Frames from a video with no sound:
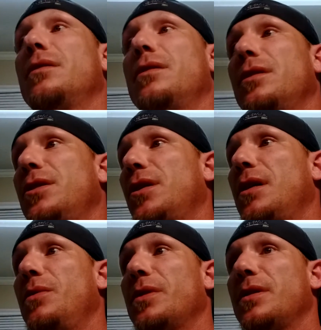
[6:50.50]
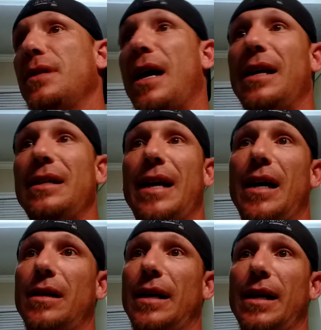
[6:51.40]
she was nodding
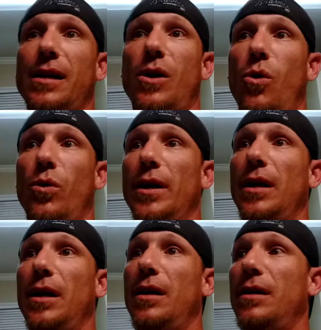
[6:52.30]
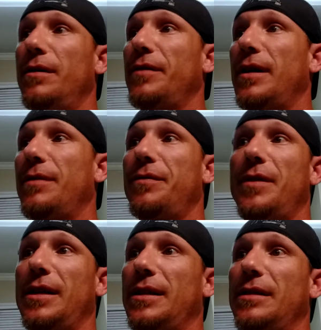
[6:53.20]
out like Courtly Love at a
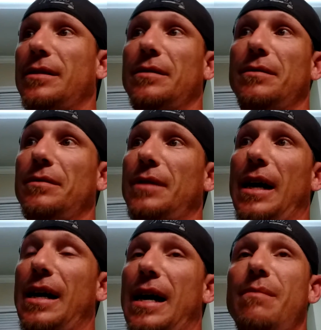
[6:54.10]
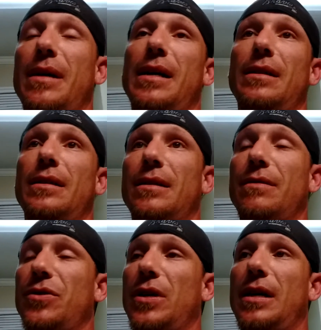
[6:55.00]
fucking AA meeting and
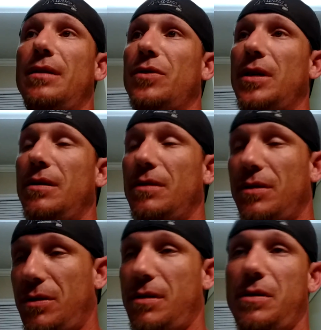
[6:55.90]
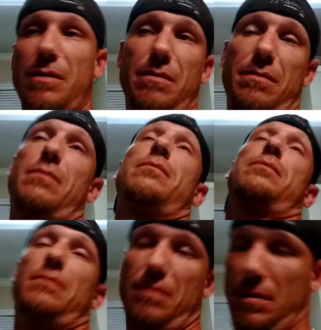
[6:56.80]
shit, and she was just,
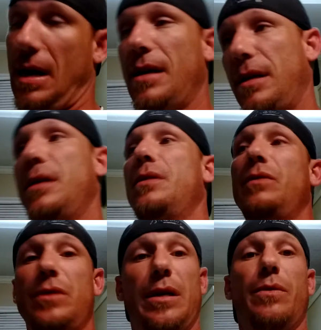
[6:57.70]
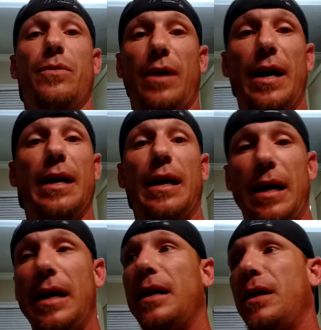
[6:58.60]
I knew she was ready
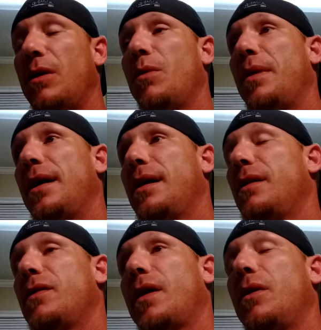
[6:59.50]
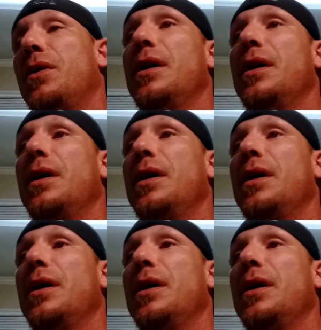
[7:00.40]
then, you know what I mean? So